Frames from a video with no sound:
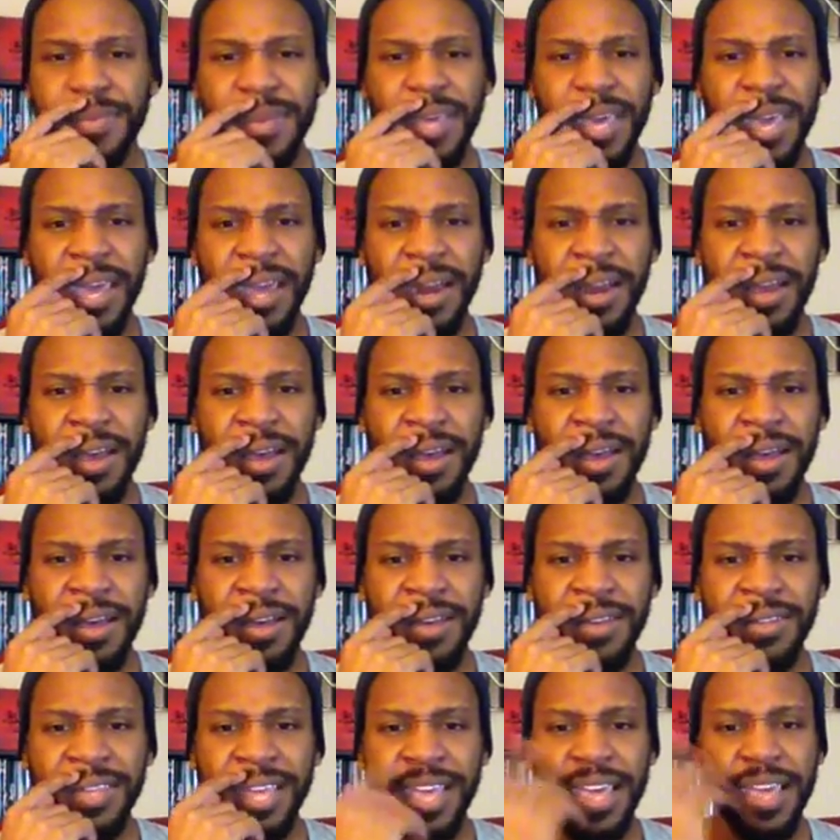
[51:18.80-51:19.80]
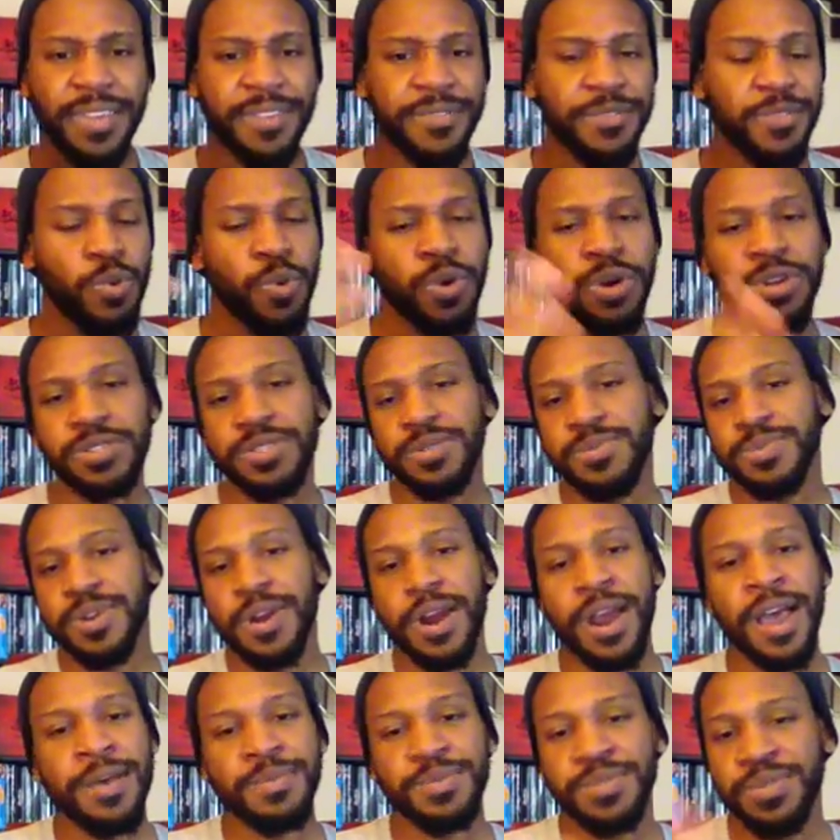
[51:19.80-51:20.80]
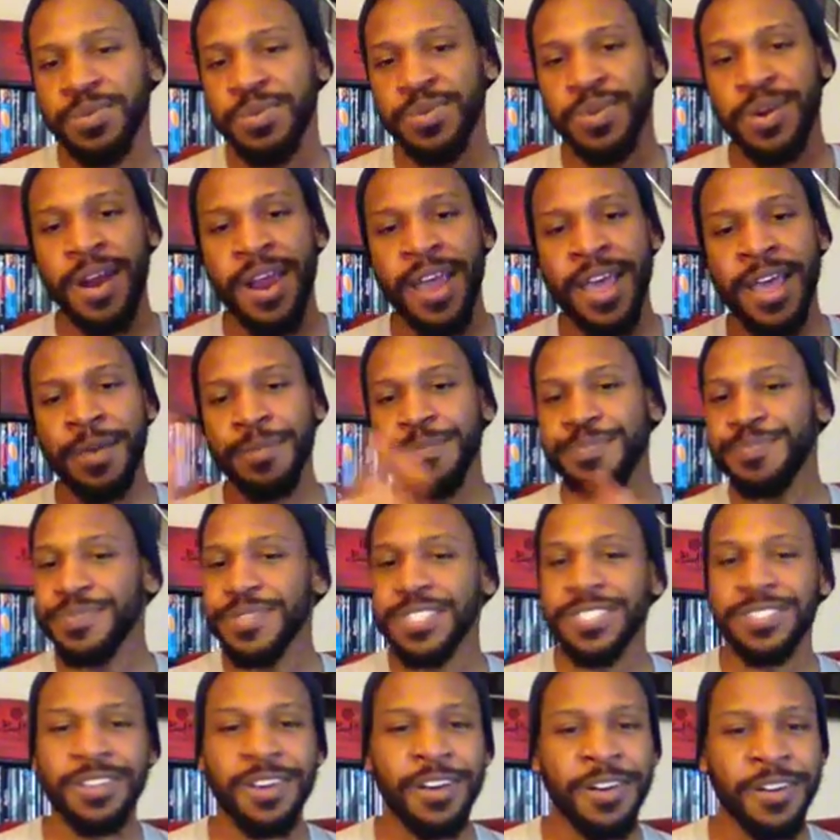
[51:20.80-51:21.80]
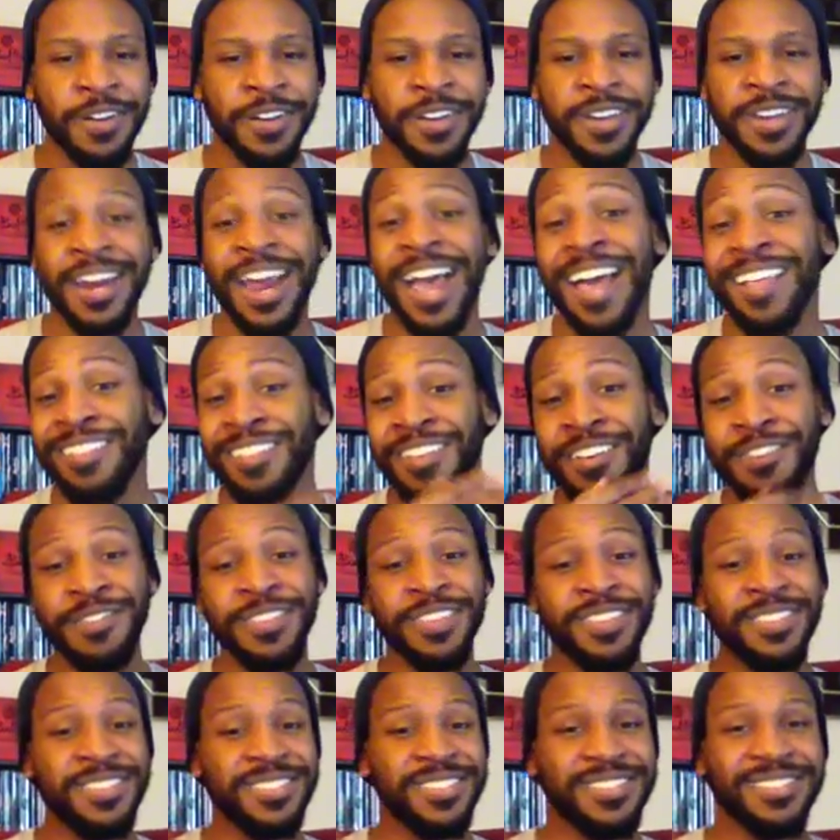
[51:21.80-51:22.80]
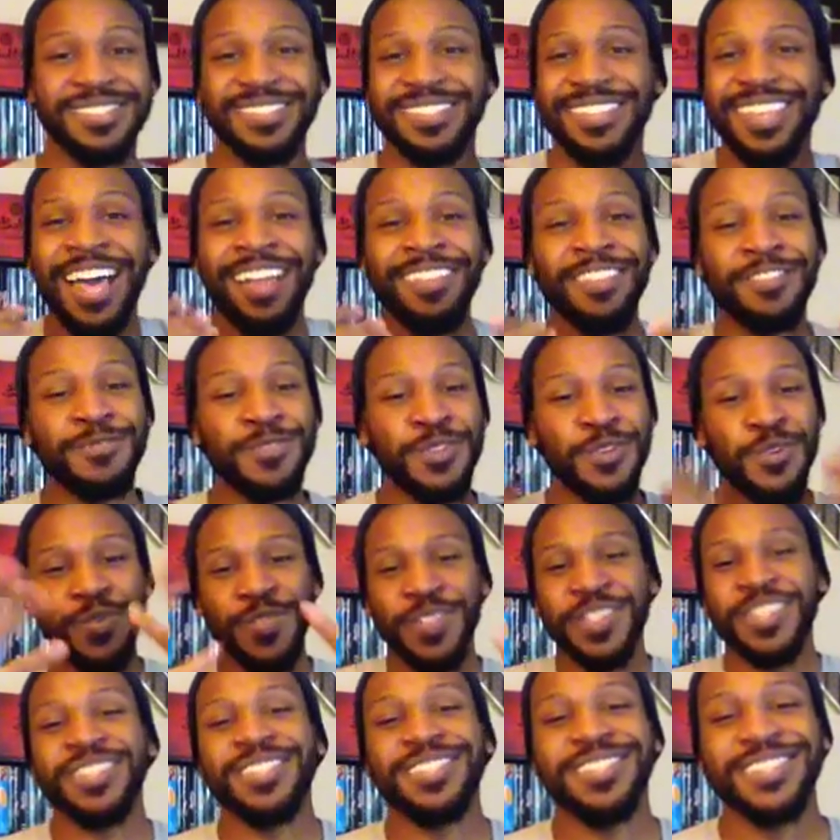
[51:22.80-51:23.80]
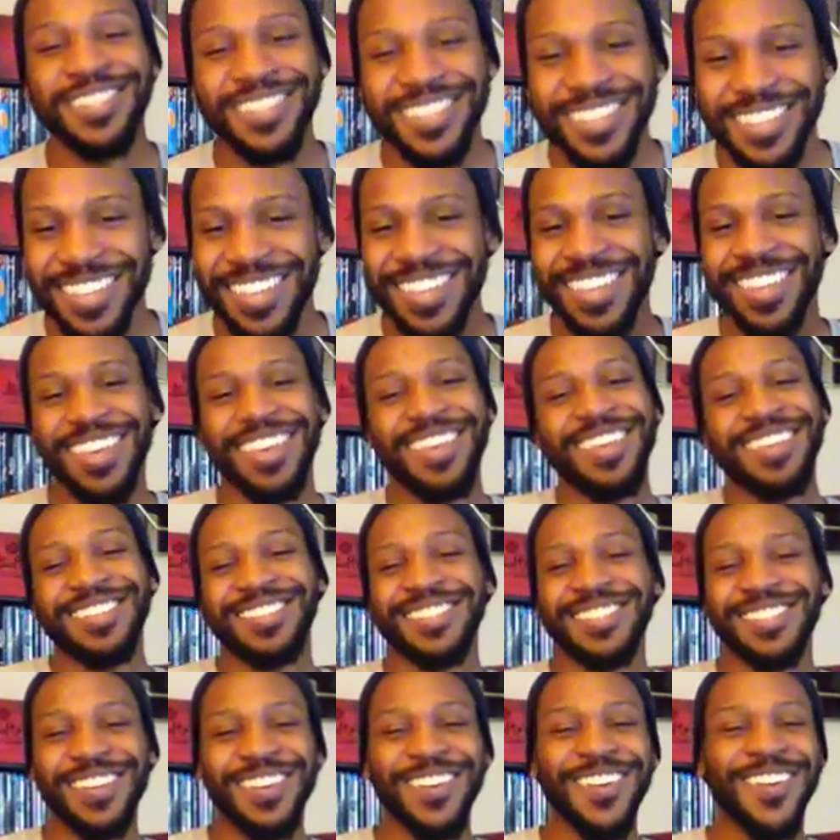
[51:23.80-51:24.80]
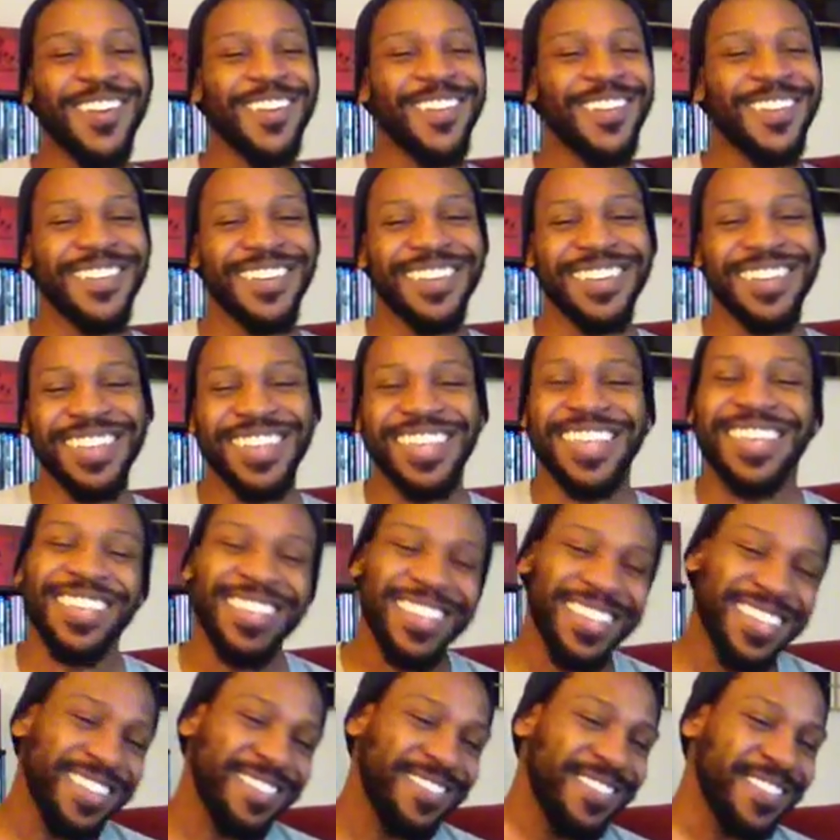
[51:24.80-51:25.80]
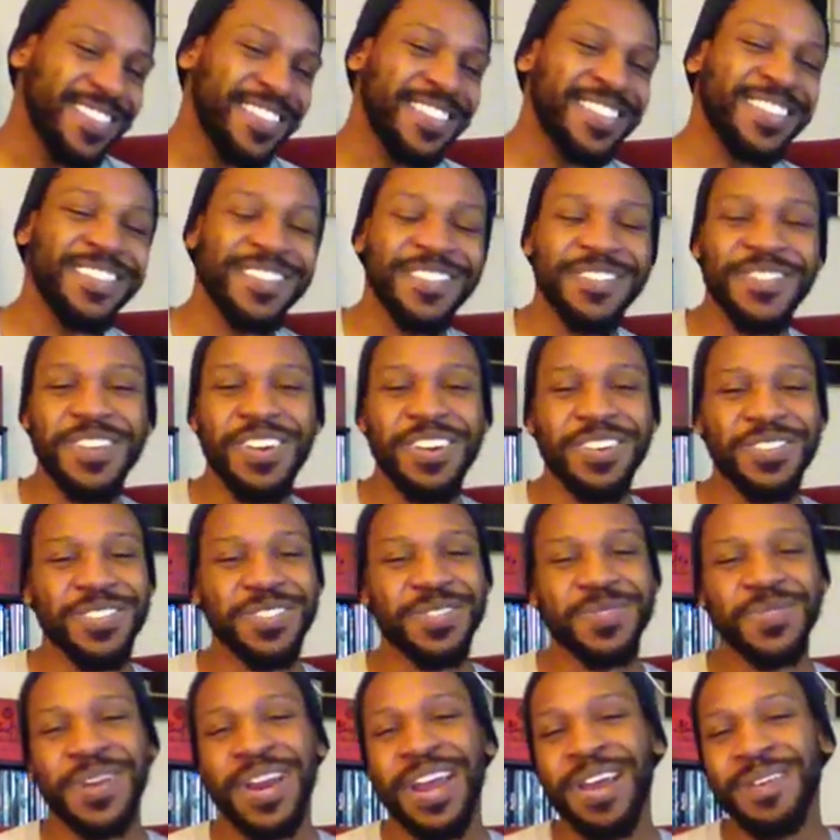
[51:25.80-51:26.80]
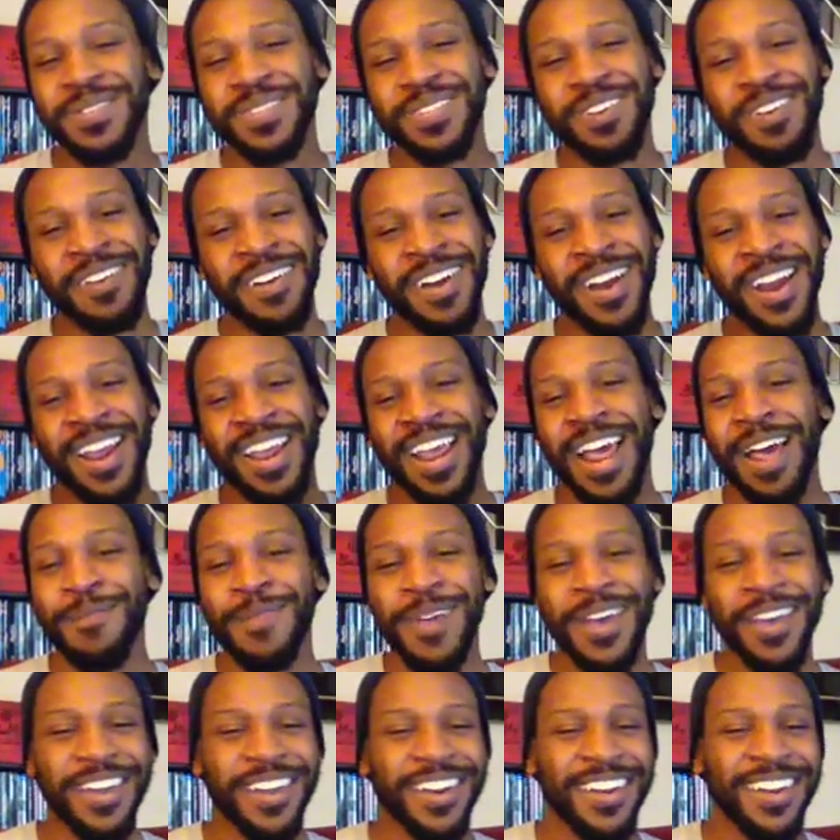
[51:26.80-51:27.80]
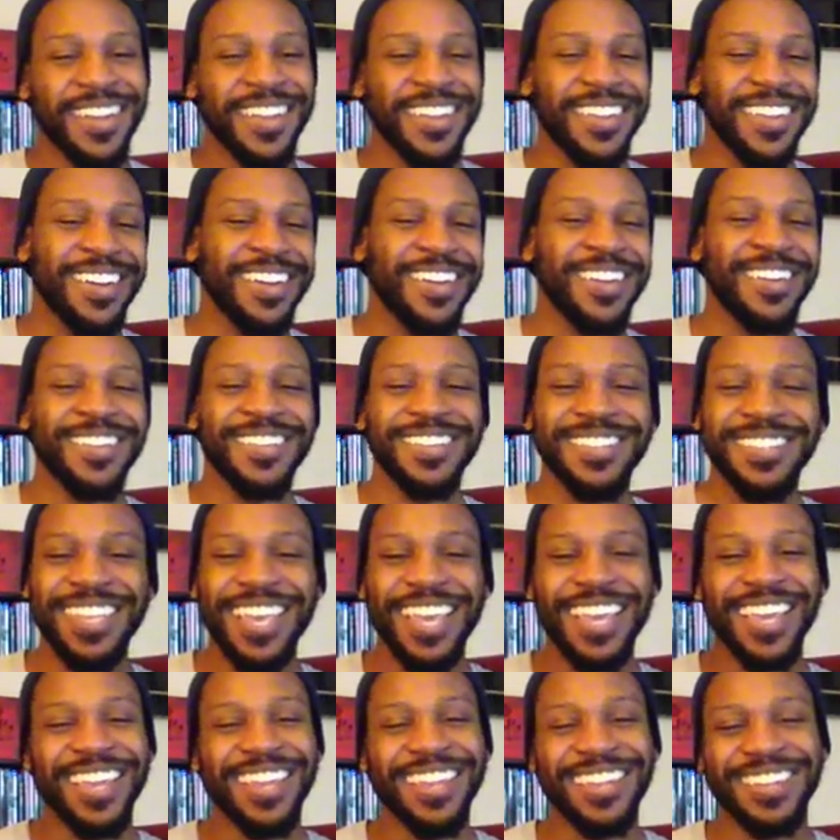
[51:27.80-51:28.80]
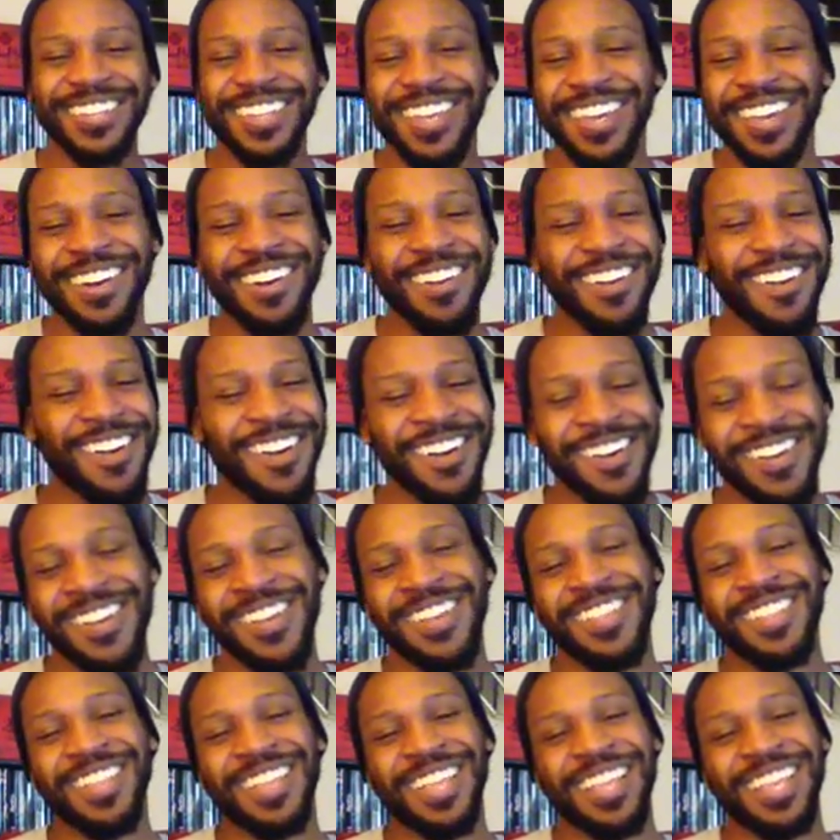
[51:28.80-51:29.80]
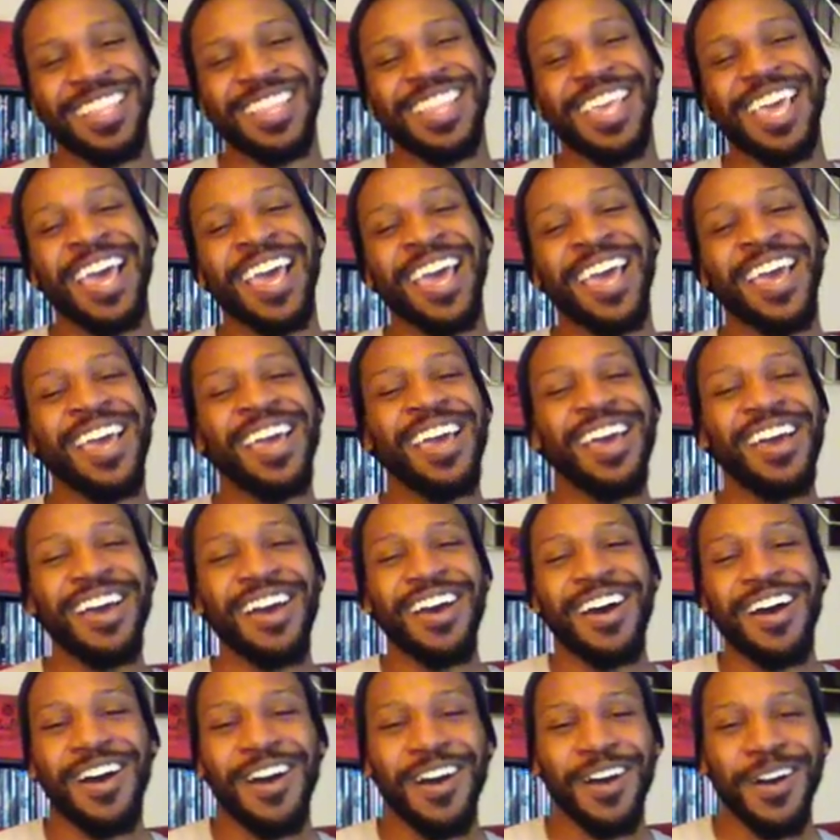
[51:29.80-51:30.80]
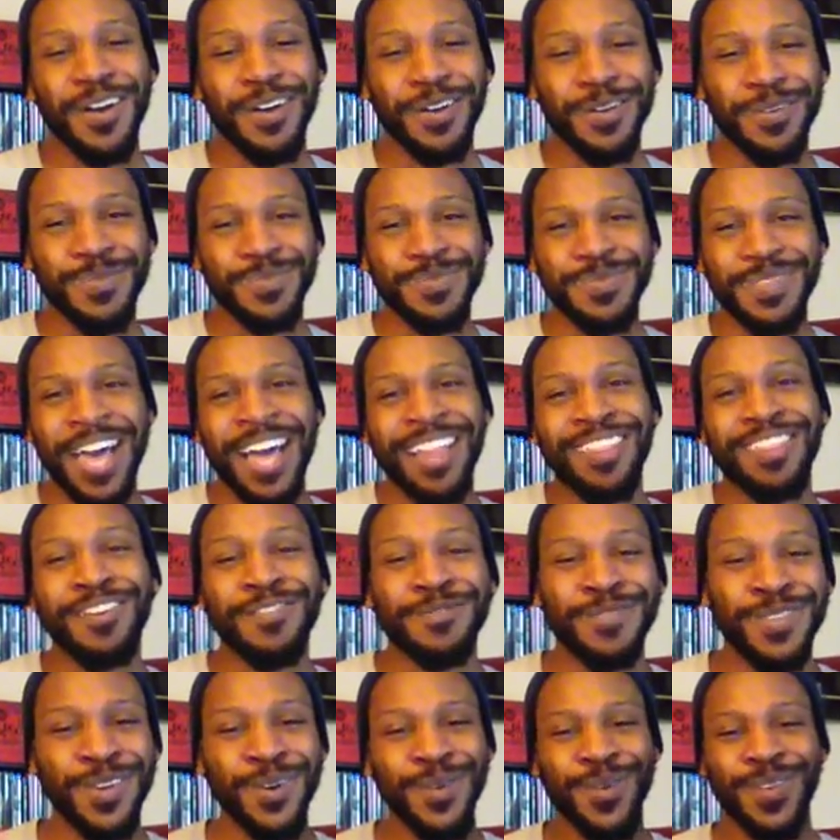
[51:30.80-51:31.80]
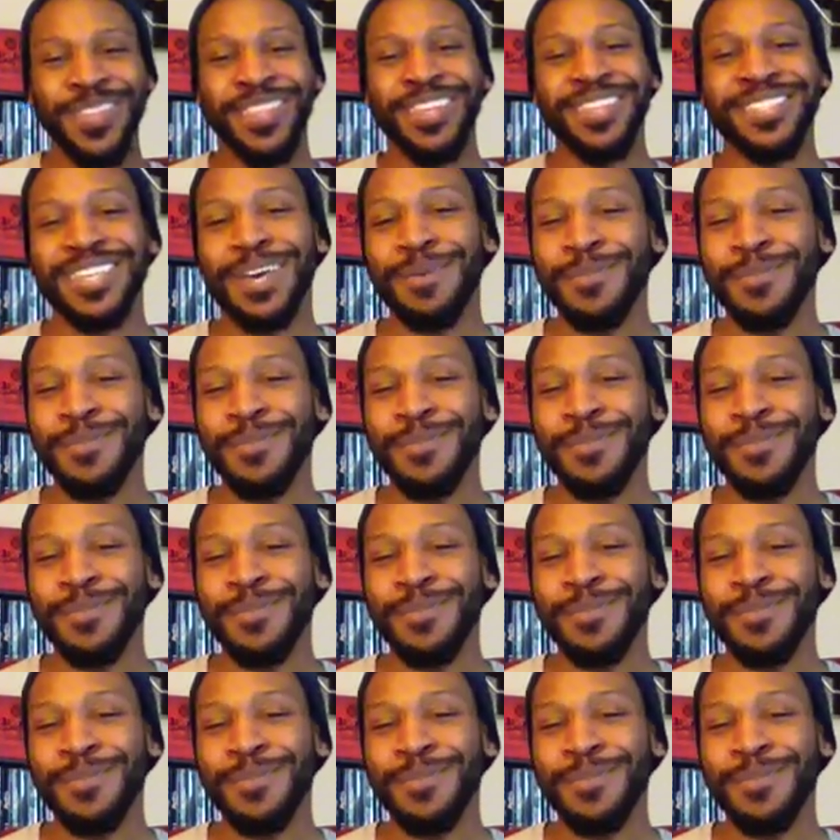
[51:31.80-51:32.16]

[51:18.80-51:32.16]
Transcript: Yeah, if you want to subscribe. It's all good. I love this. I love doing this. So if you don't subscribe, it's all right. I'm not gonna take it to heart or anything like that. I love doing this.